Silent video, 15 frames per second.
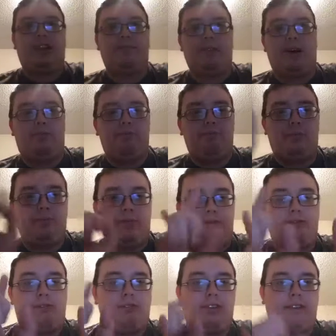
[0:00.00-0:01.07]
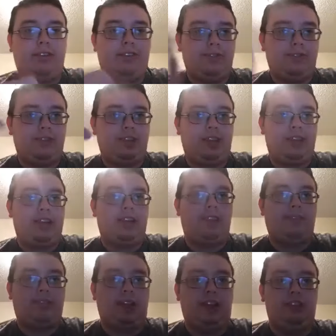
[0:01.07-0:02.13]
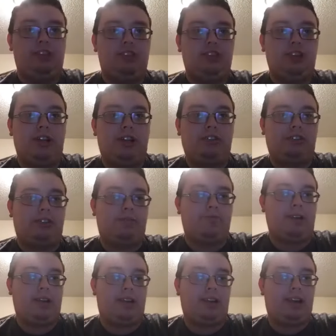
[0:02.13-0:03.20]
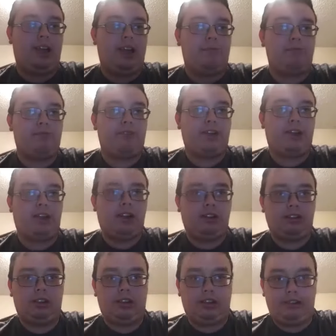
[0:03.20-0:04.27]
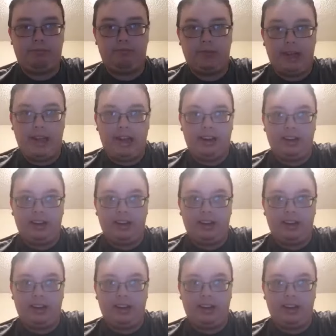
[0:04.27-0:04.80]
about, but before I do, I'm just going to kind of adjust my camera here a little bit.